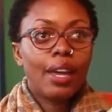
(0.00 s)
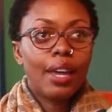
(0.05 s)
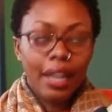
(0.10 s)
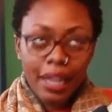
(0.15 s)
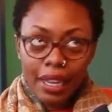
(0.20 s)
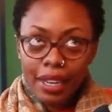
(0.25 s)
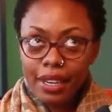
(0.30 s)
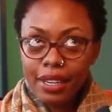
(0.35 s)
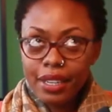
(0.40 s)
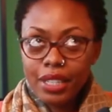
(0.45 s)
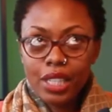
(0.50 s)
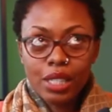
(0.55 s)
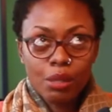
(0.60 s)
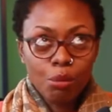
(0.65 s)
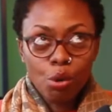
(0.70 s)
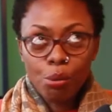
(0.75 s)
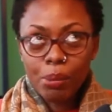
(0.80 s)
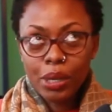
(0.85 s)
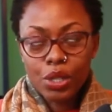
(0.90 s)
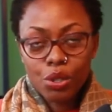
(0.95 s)
in this
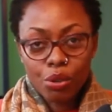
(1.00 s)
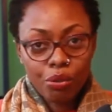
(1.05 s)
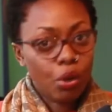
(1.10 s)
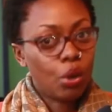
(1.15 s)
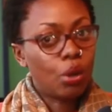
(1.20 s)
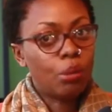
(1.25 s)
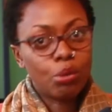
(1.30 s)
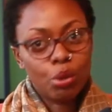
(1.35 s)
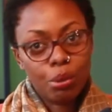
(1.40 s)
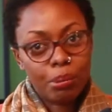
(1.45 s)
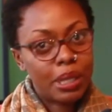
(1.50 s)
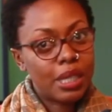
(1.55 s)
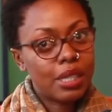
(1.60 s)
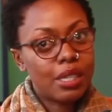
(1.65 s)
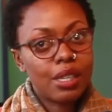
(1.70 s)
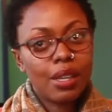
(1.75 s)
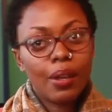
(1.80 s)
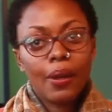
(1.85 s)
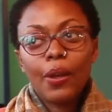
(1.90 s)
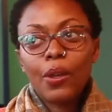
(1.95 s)
moment of all moments.
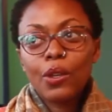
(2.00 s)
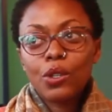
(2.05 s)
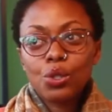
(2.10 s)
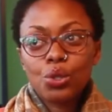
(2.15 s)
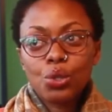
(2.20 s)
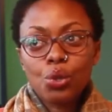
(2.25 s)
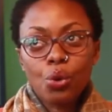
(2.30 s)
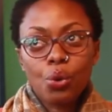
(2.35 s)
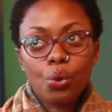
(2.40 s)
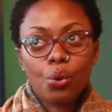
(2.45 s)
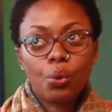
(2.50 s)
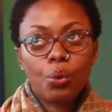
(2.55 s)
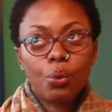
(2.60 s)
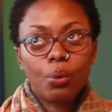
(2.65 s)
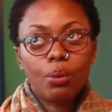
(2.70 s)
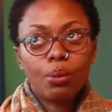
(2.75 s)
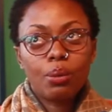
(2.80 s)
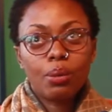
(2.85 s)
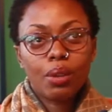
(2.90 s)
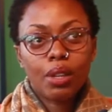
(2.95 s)
So
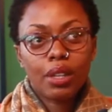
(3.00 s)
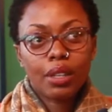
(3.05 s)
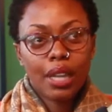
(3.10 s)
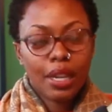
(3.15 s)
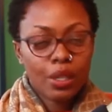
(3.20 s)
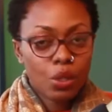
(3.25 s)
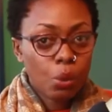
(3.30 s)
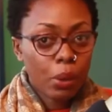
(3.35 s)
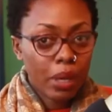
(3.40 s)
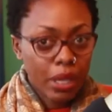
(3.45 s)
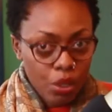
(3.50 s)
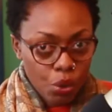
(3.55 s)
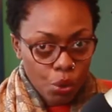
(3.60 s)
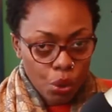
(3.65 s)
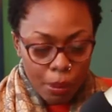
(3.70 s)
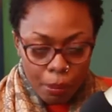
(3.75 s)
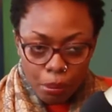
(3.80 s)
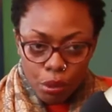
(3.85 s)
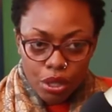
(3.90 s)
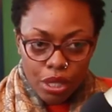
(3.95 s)
that's why it's so
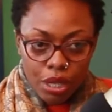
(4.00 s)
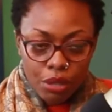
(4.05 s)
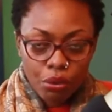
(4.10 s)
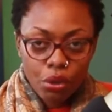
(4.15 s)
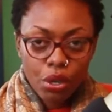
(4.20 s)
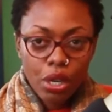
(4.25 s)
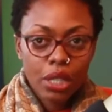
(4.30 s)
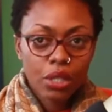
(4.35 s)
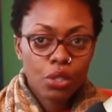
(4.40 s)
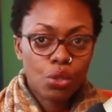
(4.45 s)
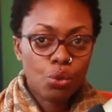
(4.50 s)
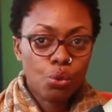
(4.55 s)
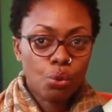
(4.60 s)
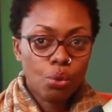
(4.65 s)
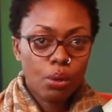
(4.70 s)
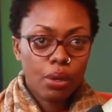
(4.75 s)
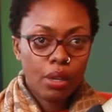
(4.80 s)
important for us to